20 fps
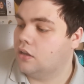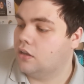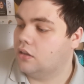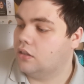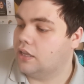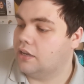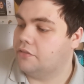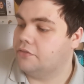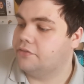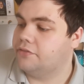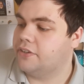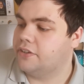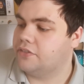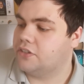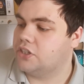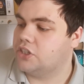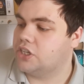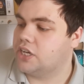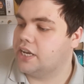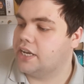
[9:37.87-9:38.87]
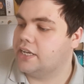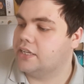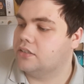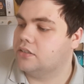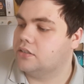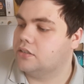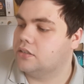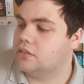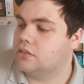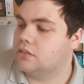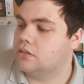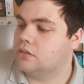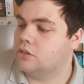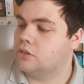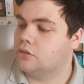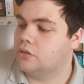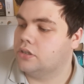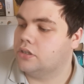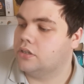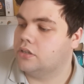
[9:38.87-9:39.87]
Like Fifty Shades,
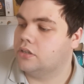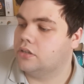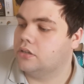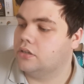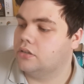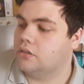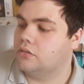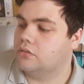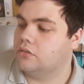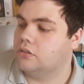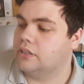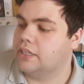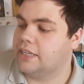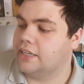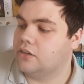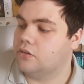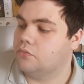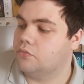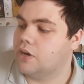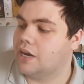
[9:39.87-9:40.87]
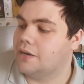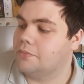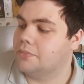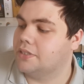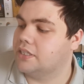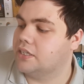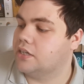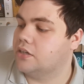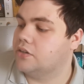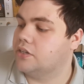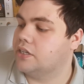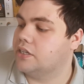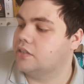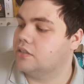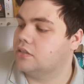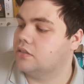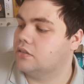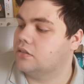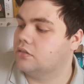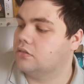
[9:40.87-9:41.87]
the Lincoln Rhyme
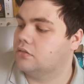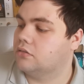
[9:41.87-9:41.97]
series,